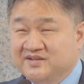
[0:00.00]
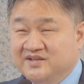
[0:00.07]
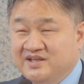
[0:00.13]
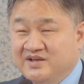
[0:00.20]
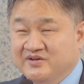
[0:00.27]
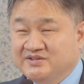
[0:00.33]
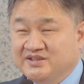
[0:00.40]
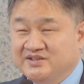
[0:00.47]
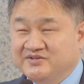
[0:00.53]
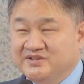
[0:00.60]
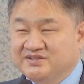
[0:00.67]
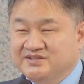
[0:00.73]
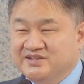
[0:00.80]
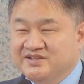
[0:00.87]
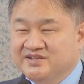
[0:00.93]
It was
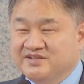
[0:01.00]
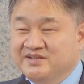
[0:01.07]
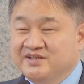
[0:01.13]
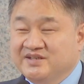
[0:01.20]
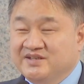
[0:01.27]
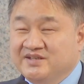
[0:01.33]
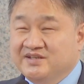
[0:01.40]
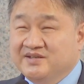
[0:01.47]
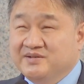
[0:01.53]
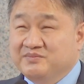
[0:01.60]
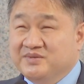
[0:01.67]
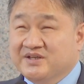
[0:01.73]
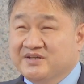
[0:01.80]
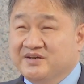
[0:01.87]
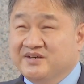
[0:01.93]
interesting
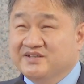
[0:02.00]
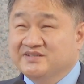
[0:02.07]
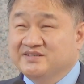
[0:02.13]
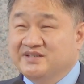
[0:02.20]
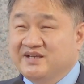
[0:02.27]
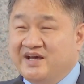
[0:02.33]
because